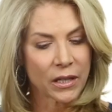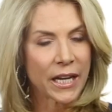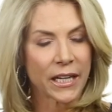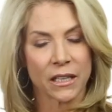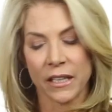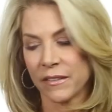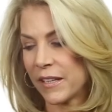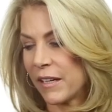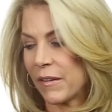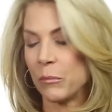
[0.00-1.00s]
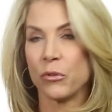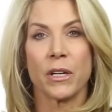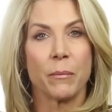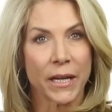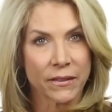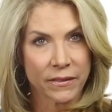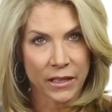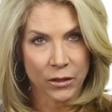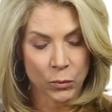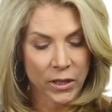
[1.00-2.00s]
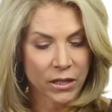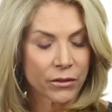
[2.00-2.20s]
Like, let's say if I'm doing a Mexican one,